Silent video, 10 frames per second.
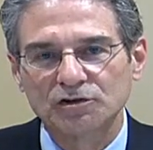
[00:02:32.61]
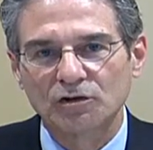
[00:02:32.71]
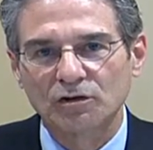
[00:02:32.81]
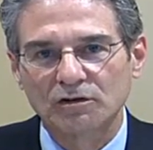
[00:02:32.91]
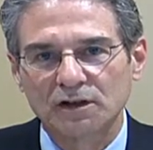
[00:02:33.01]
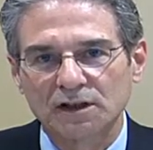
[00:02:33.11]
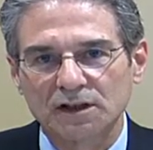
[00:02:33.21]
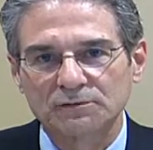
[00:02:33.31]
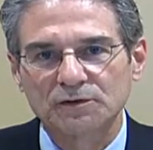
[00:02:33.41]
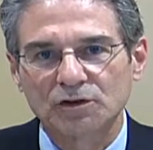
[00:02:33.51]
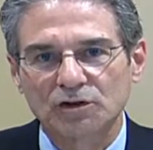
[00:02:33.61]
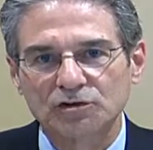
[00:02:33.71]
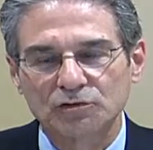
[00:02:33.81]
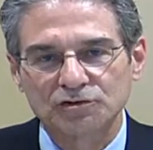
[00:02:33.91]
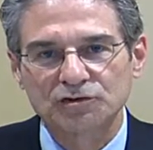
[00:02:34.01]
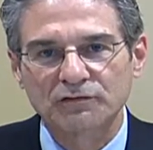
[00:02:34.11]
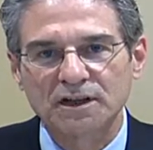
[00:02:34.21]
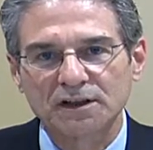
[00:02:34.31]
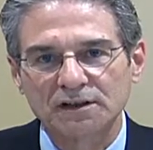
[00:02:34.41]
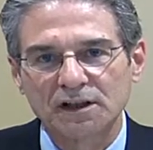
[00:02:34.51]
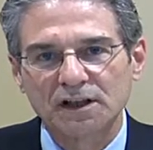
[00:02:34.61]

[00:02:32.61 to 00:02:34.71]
your screen.